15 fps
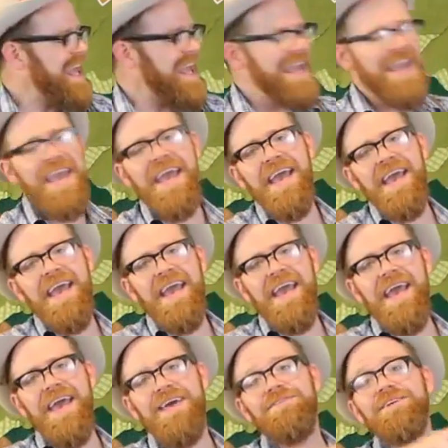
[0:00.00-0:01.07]

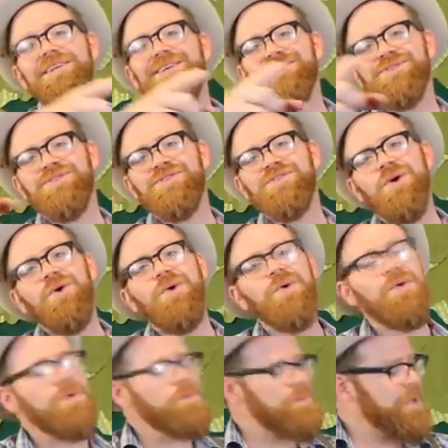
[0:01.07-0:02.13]
Every little soul
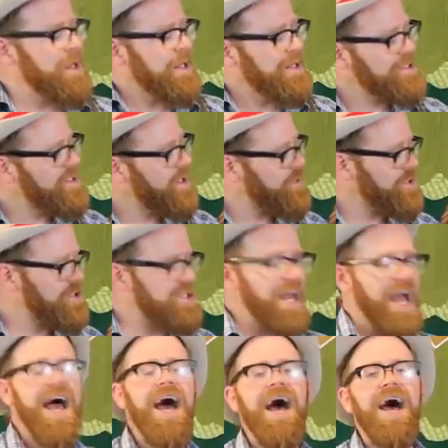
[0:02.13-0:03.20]
is gonna
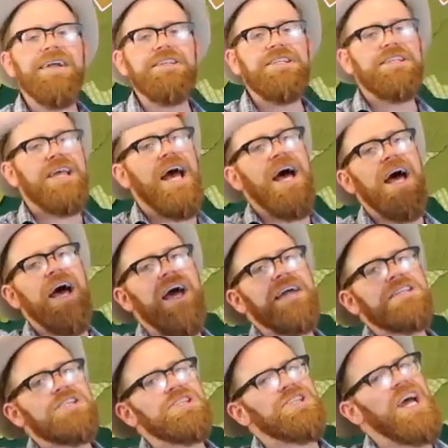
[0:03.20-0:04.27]
shine,
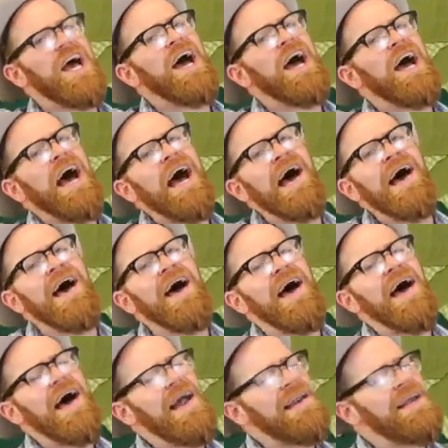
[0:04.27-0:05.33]
shine,
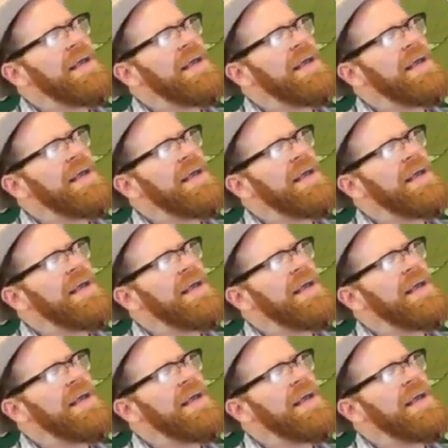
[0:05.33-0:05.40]
shine.